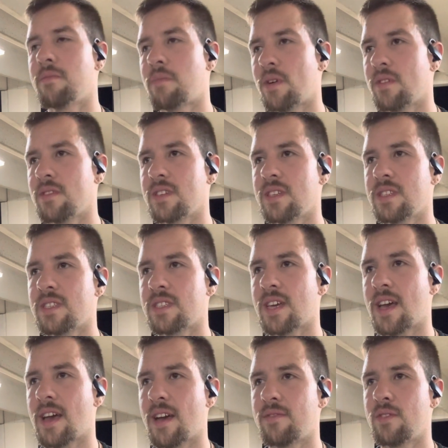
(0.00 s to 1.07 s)
Partly it's I
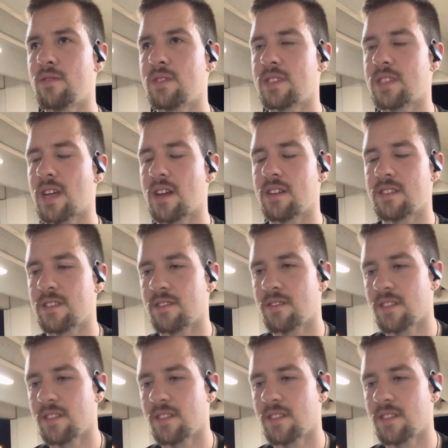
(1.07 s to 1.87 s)
have no desire to.